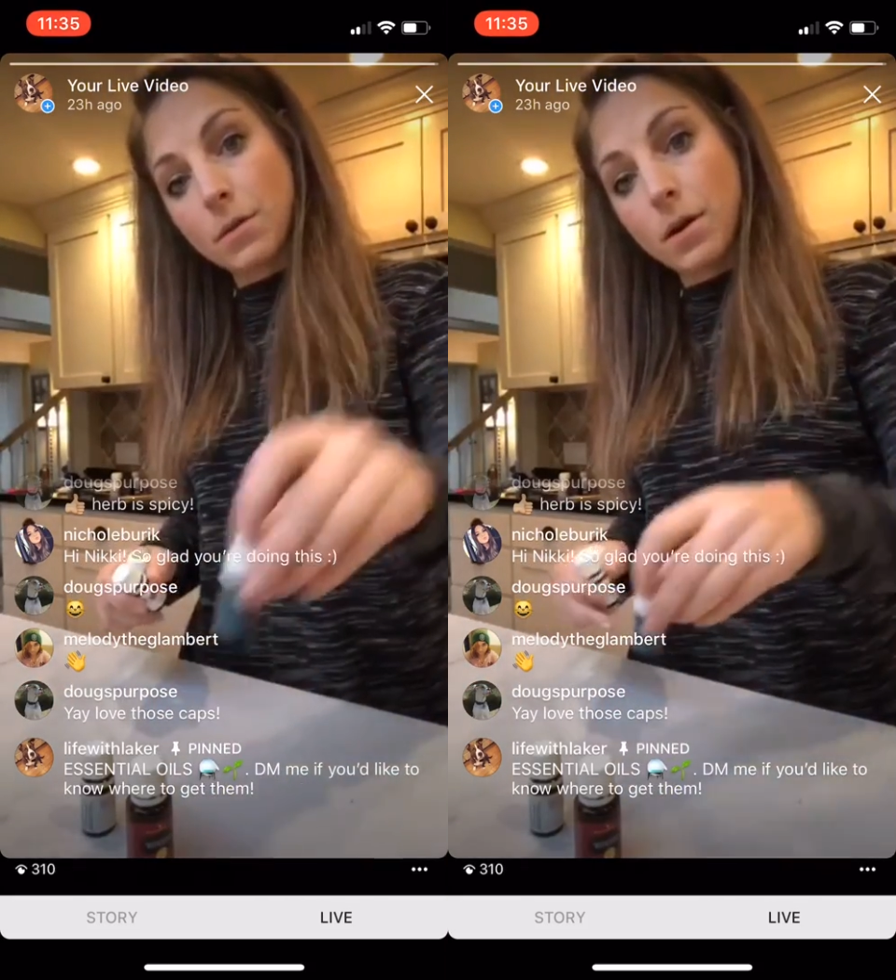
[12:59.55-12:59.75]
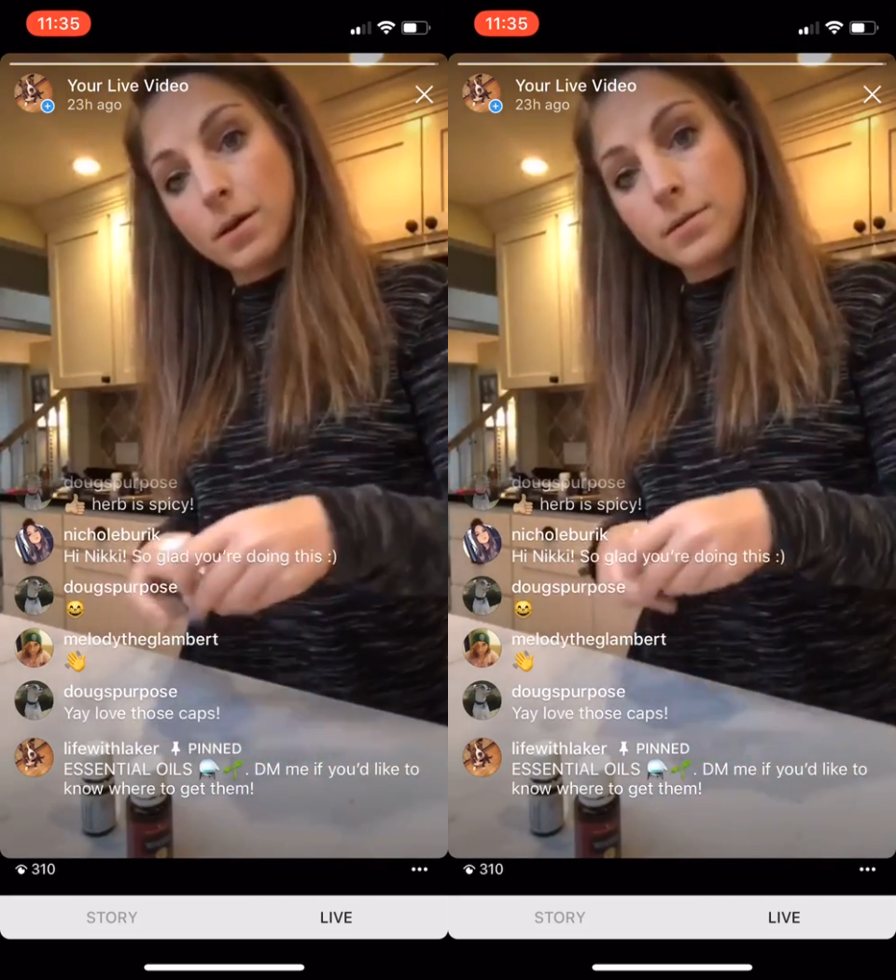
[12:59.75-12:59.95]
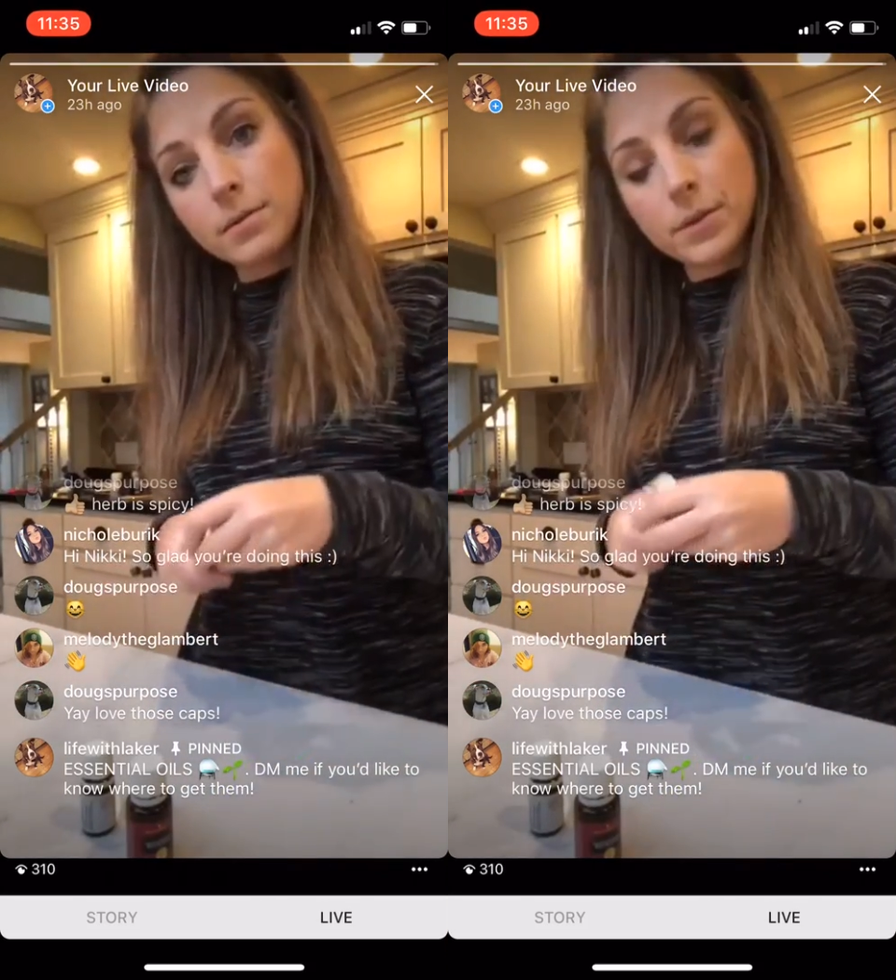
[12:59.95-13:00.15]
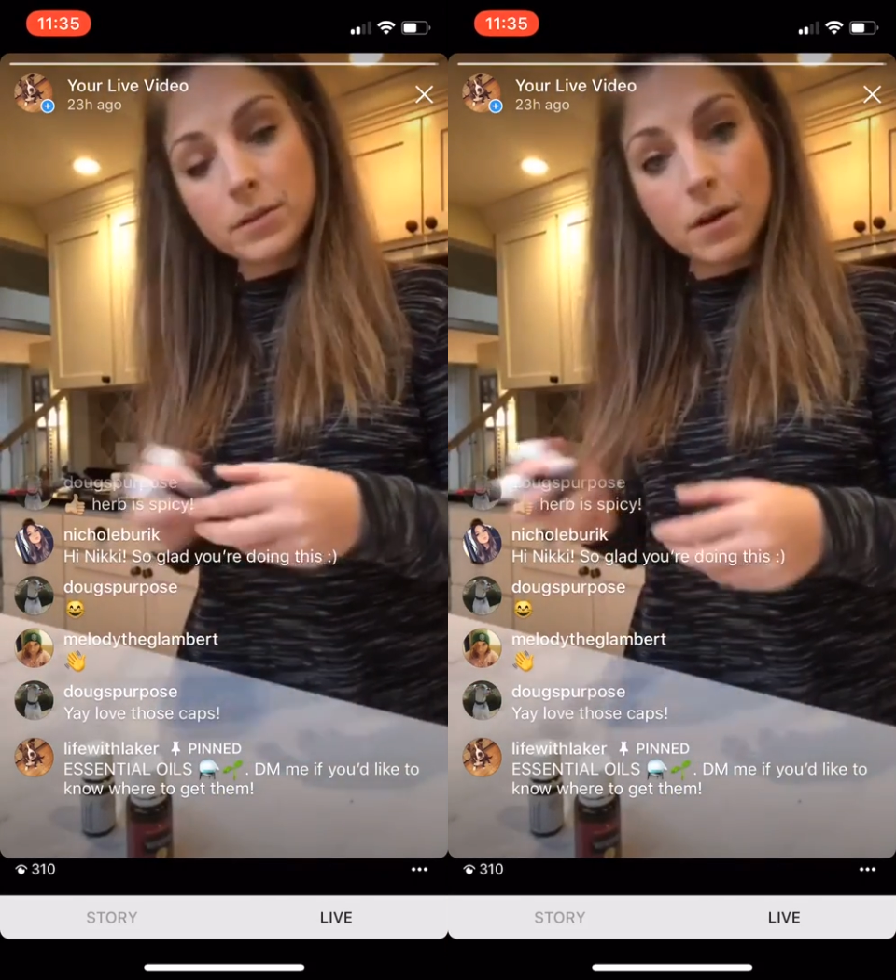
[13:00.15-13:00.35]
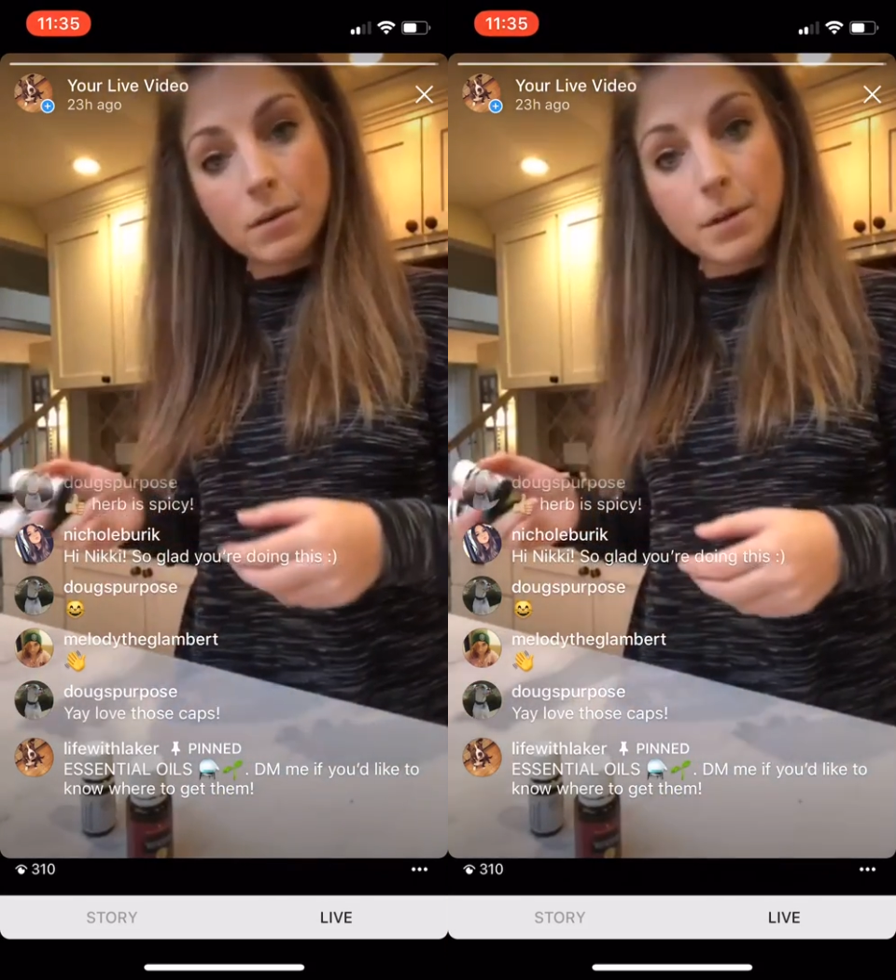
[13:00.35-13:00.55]
on. We can
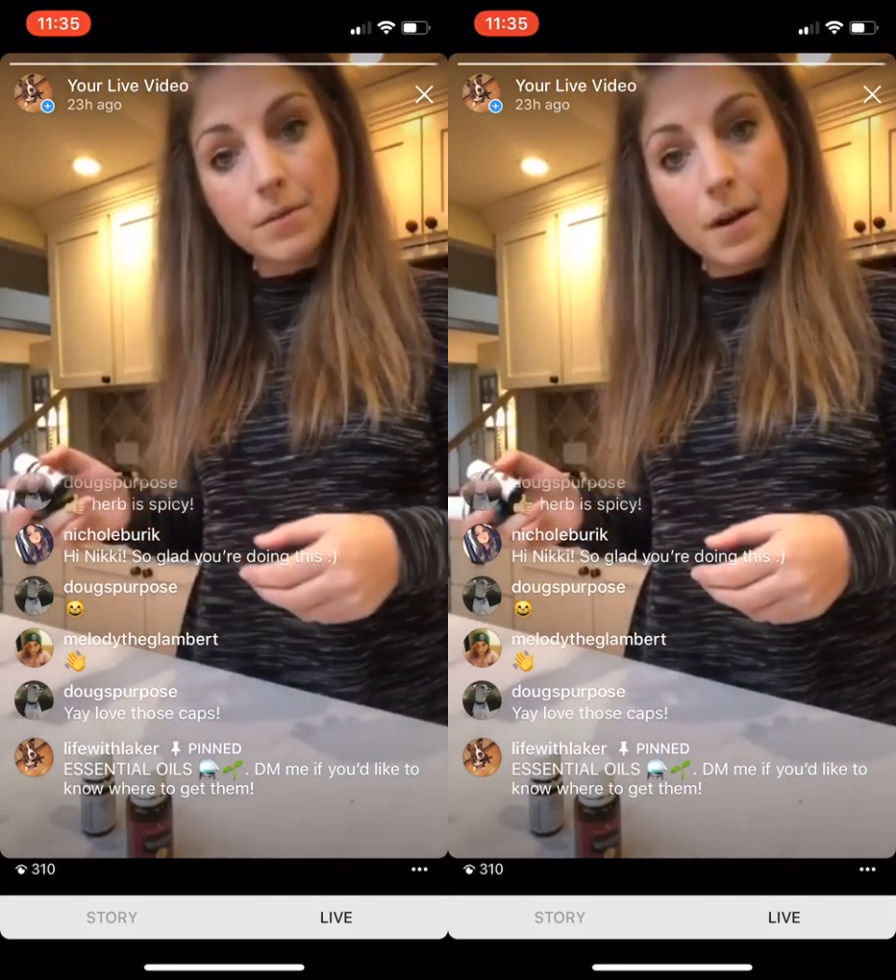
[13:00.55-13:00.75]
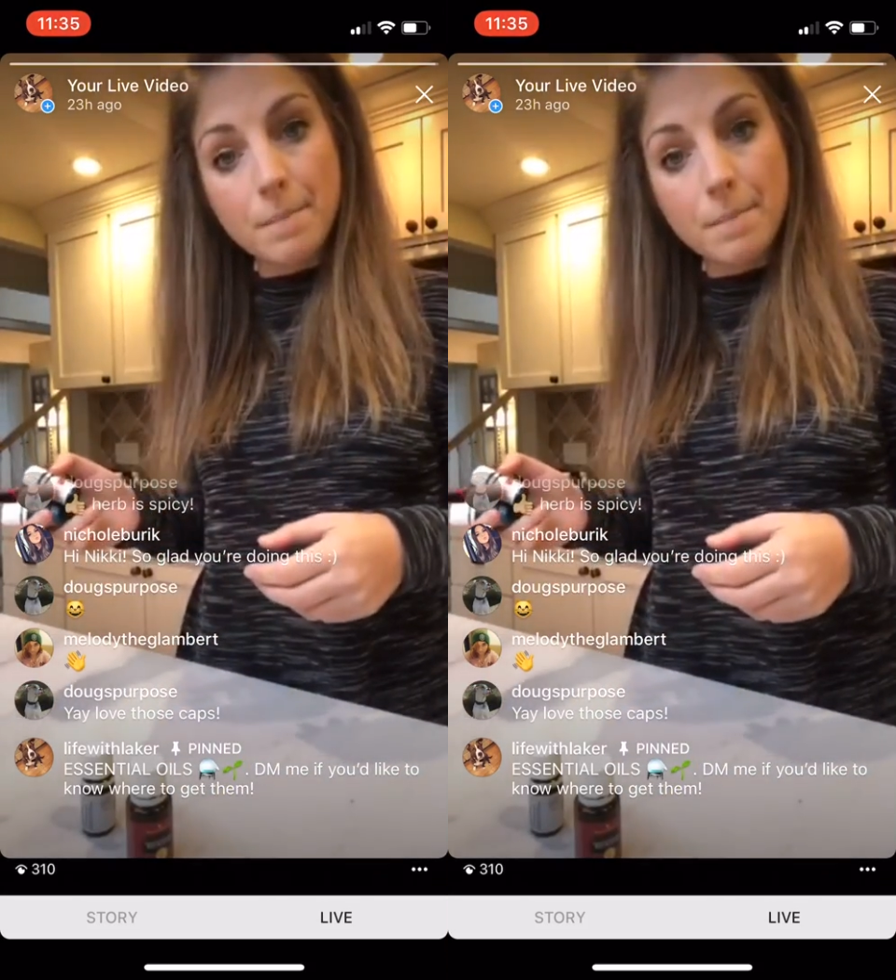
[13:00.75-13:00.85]
talk about that.